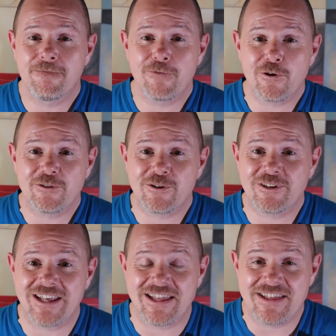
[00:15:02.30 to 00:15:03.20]

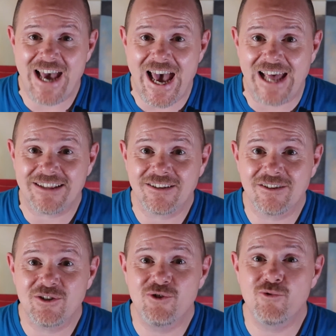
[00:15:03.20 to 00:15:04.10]
further than that,
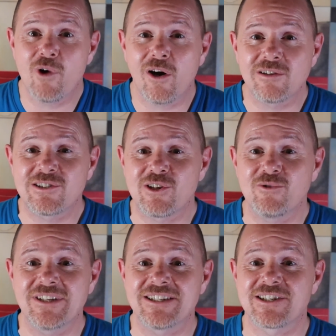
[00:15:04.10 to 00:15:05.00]
you
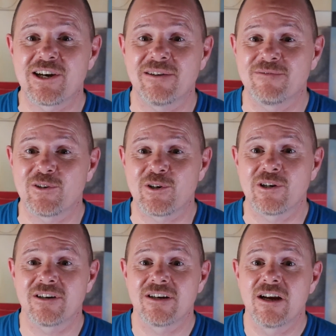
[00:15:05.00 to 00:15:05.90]
also
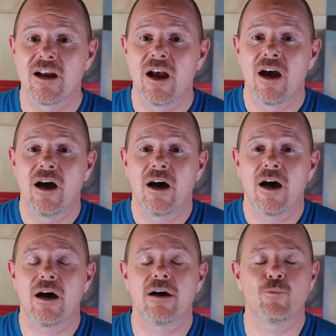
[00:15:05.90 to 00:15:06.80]
discover
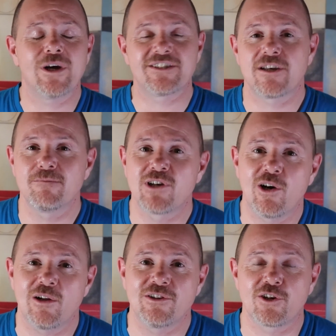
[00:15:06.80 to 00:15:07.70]
what some
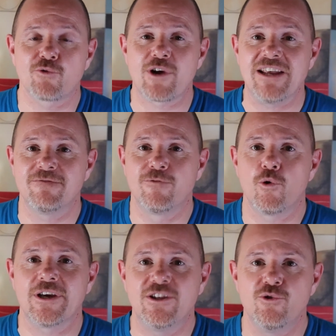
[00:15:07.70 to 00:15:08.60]
call the great
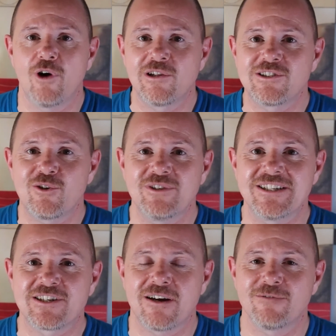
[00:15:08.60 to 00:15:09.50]
void. You also
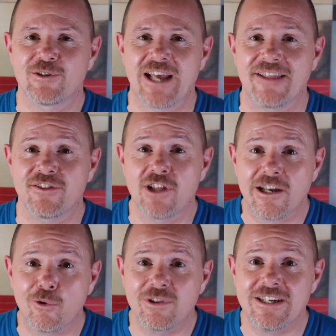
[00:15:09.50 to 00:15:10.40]
discover that
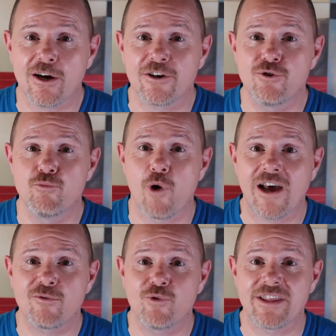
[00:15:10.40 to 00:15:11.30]
not only are you
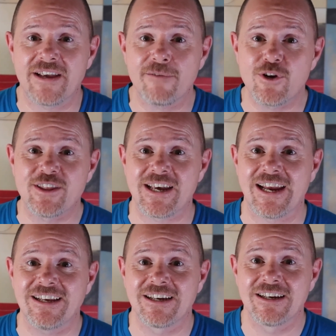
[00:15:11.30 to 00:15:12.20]
one with
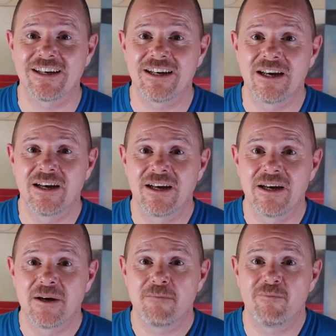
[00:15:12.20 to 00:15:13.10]
everything,
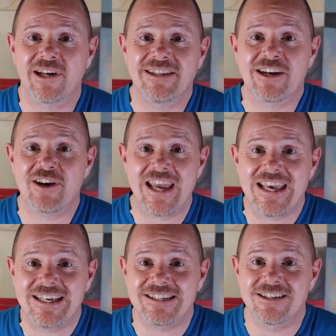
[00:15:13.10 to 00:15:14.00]
but there
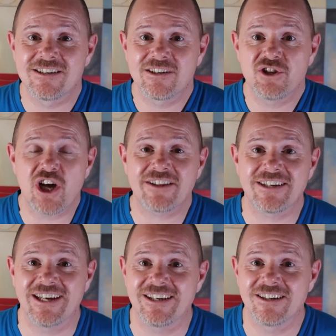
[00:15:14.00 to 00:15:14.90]
is
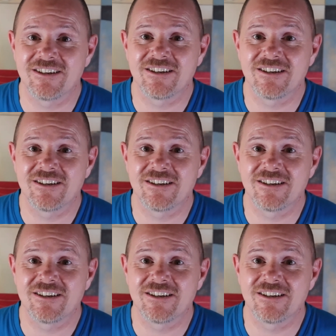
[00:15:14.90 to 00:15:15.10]
nothing.